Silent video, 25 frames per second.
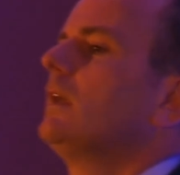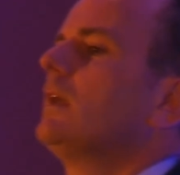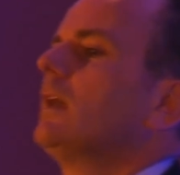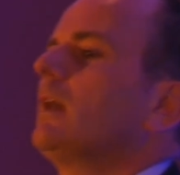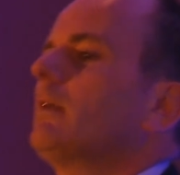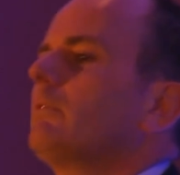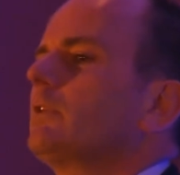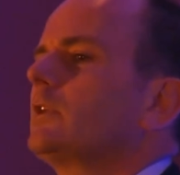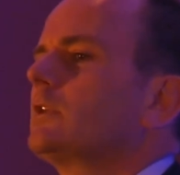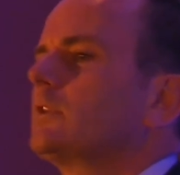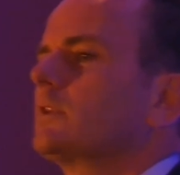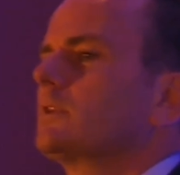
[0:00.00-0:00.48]

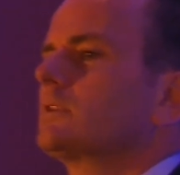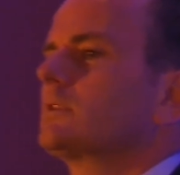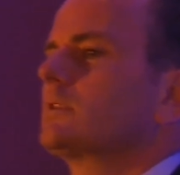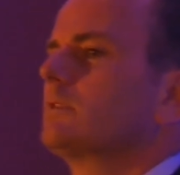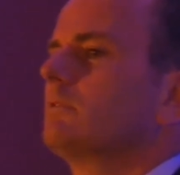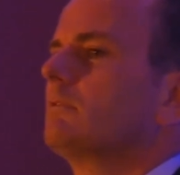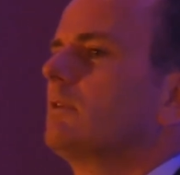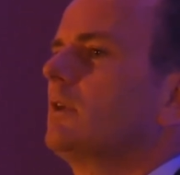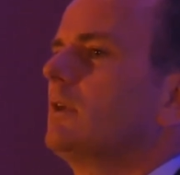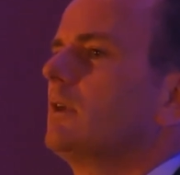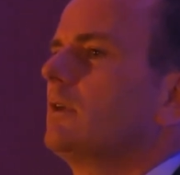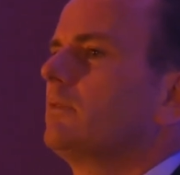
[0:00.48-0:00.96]
having just
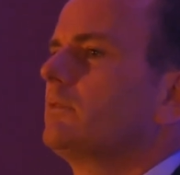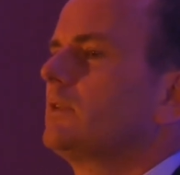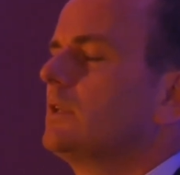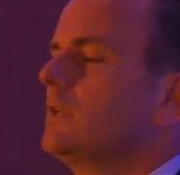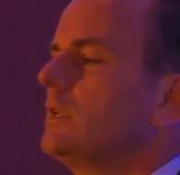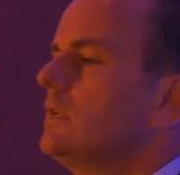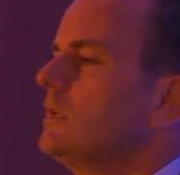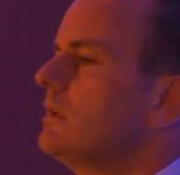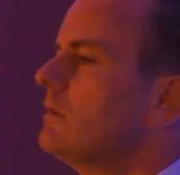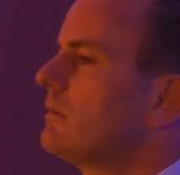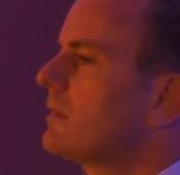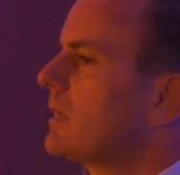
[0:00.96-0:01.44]
arrived in
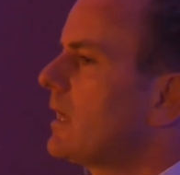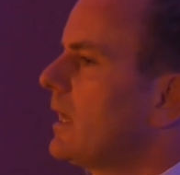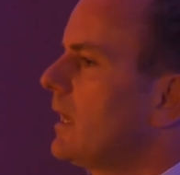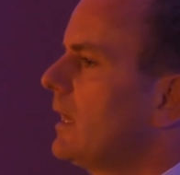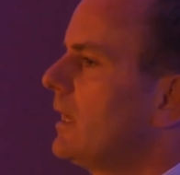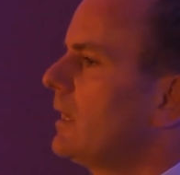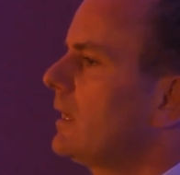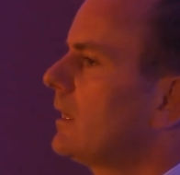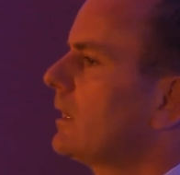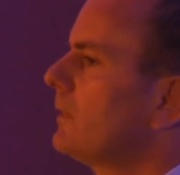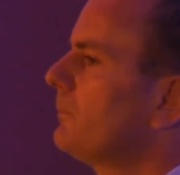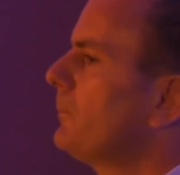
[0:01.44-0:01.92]
the
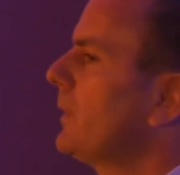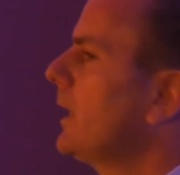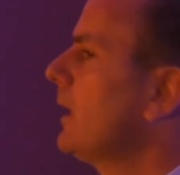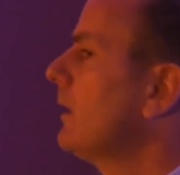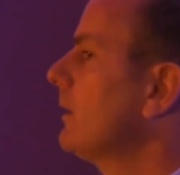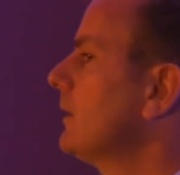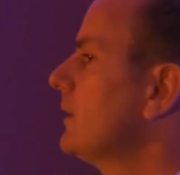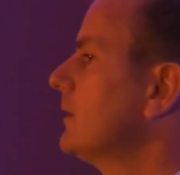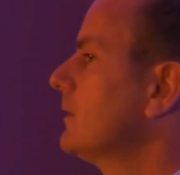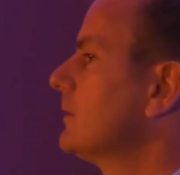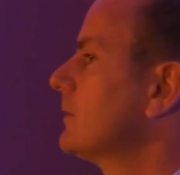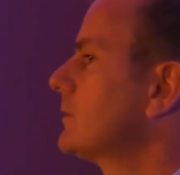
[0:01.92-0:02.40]
UK, and
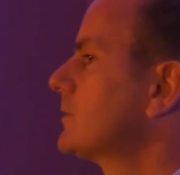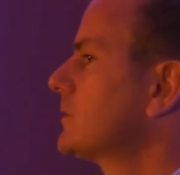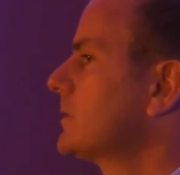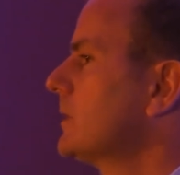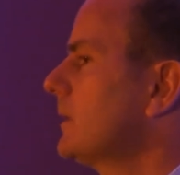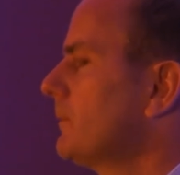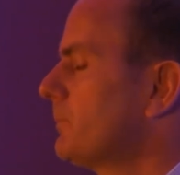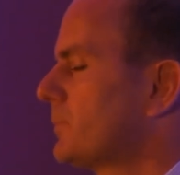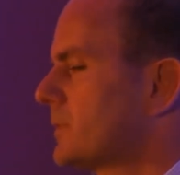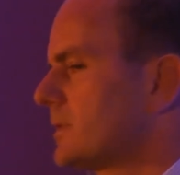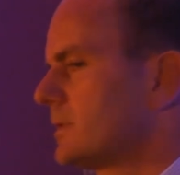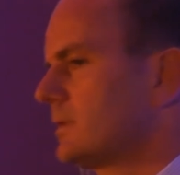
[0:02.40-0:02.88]
apparently the
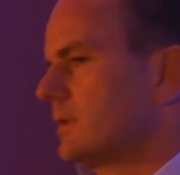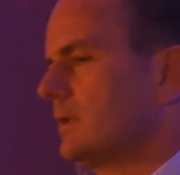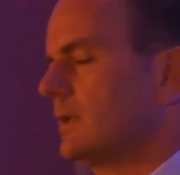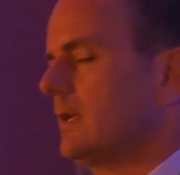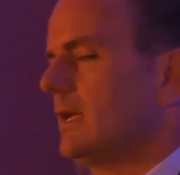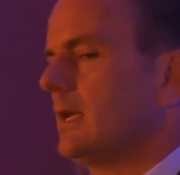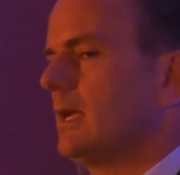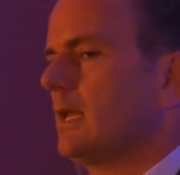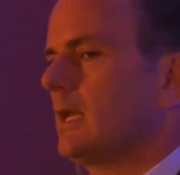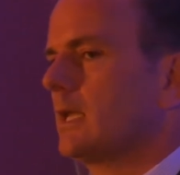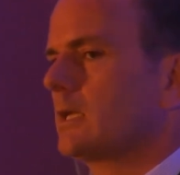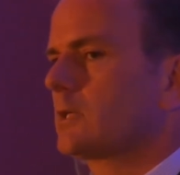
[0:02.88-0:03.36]
ship's
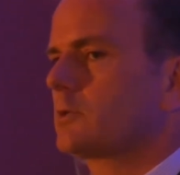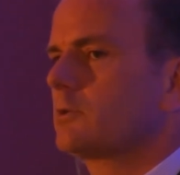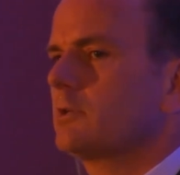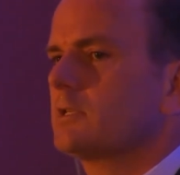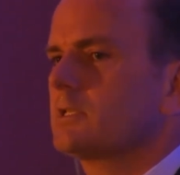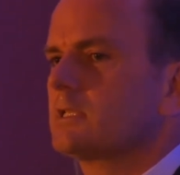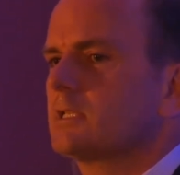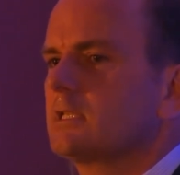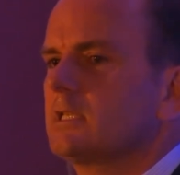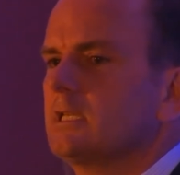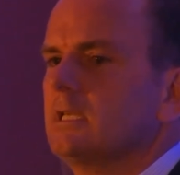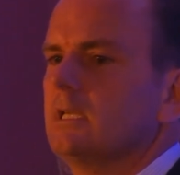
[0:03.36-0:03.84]

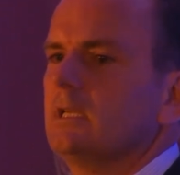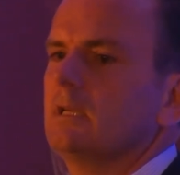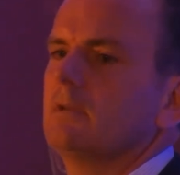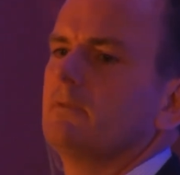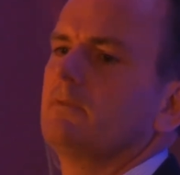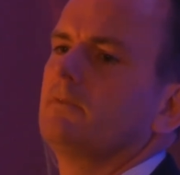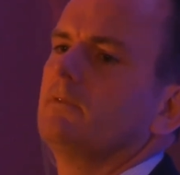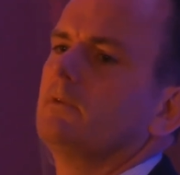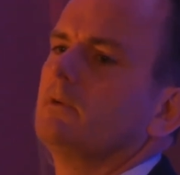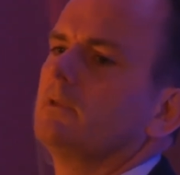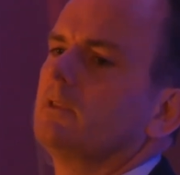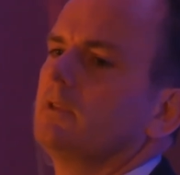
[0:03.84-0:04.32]
electricity
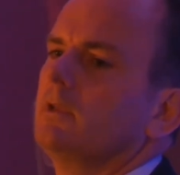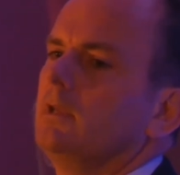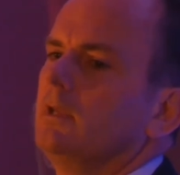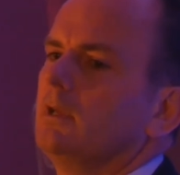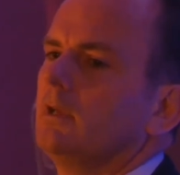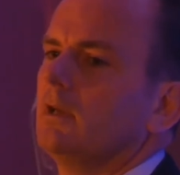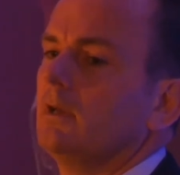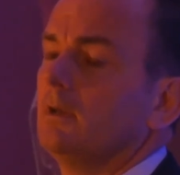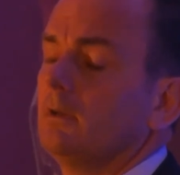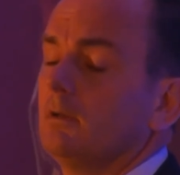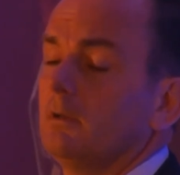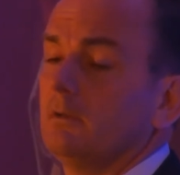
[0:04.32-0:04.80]
for
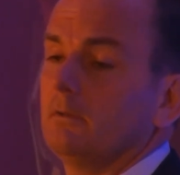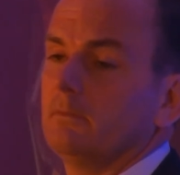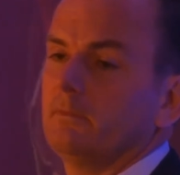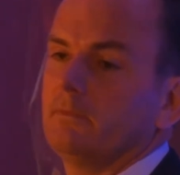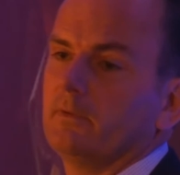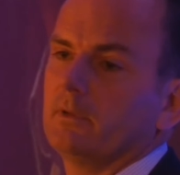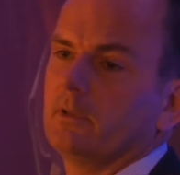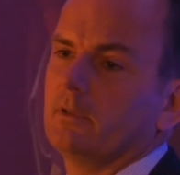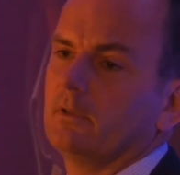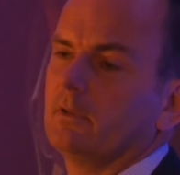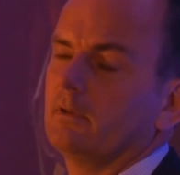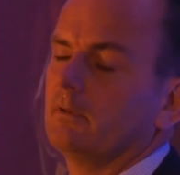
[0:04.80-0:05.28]

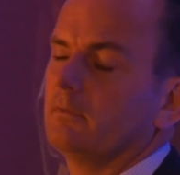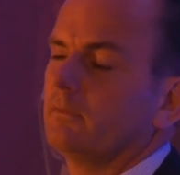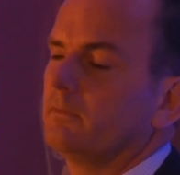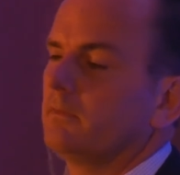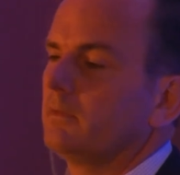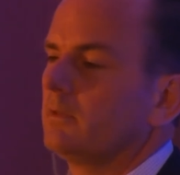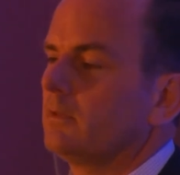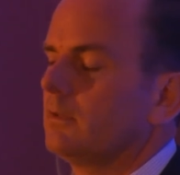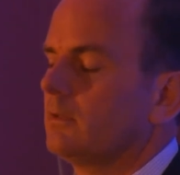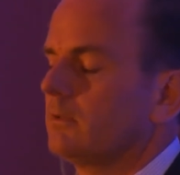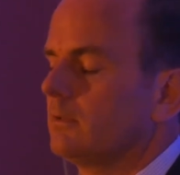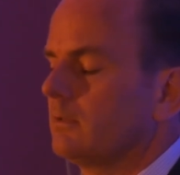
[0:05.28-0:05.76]

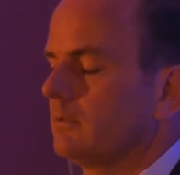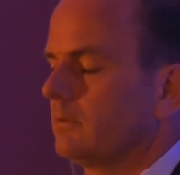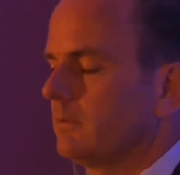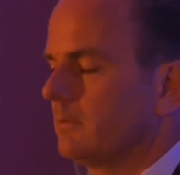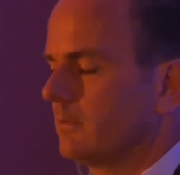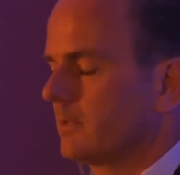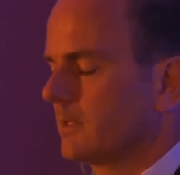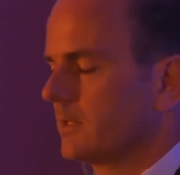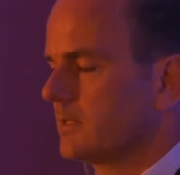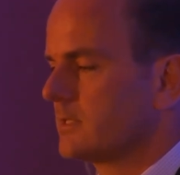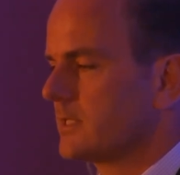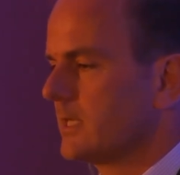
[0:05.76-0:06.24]
the
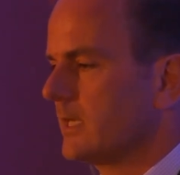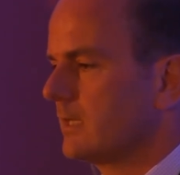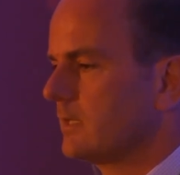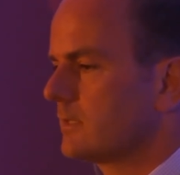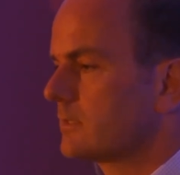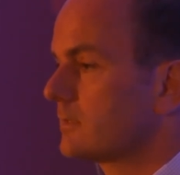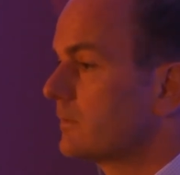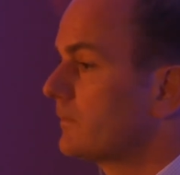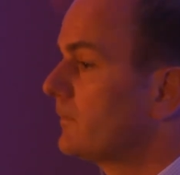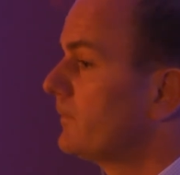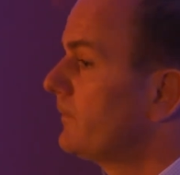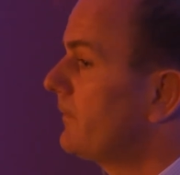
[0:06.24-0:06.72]

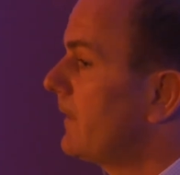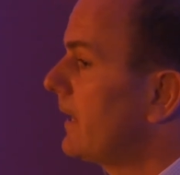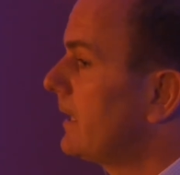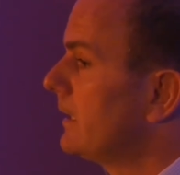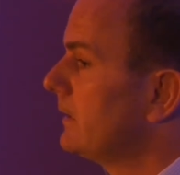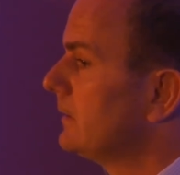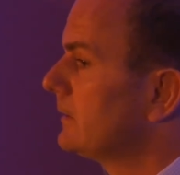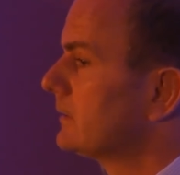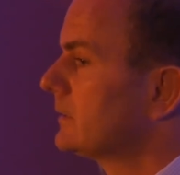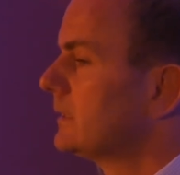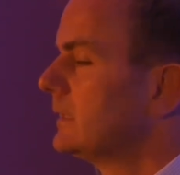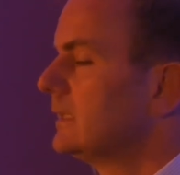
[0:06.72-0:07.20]
containers had
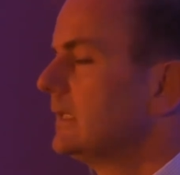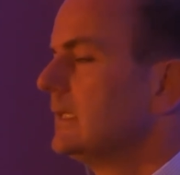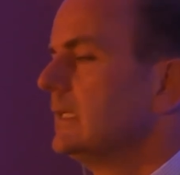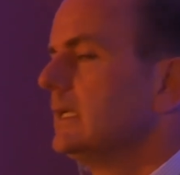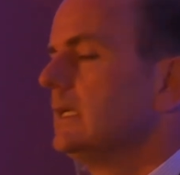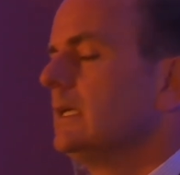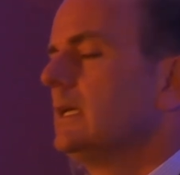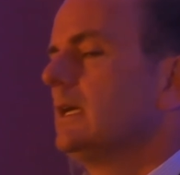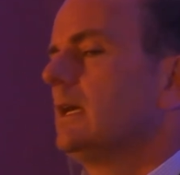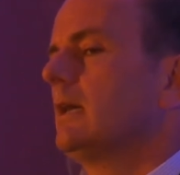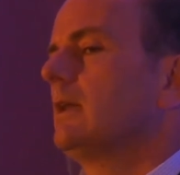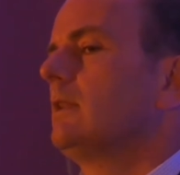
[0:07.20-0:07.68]
failed,
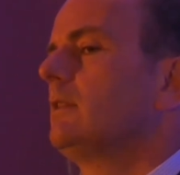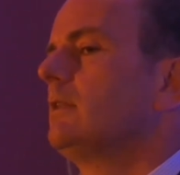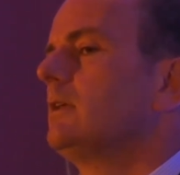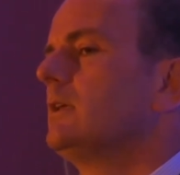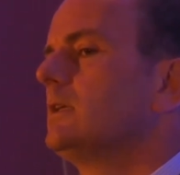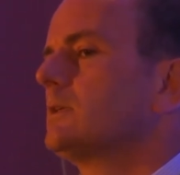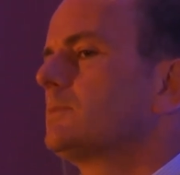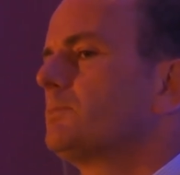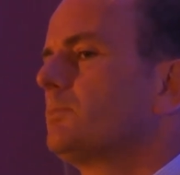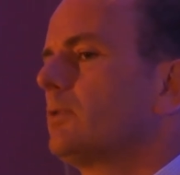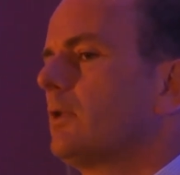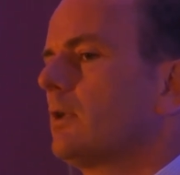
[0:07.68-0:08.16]
and
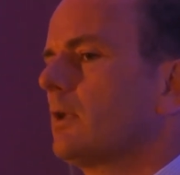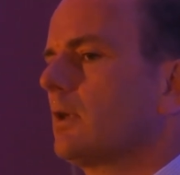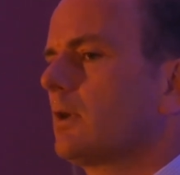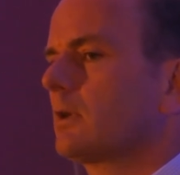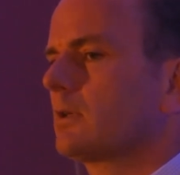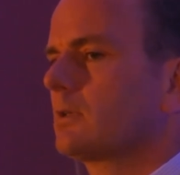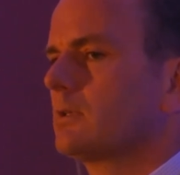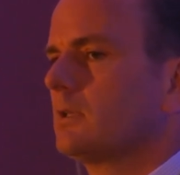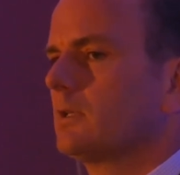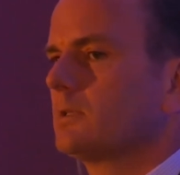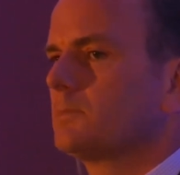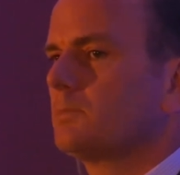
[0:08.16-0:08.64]
this
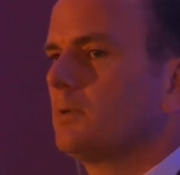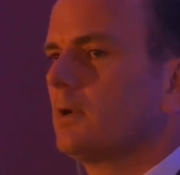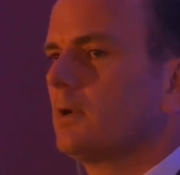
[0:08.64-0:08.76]
product,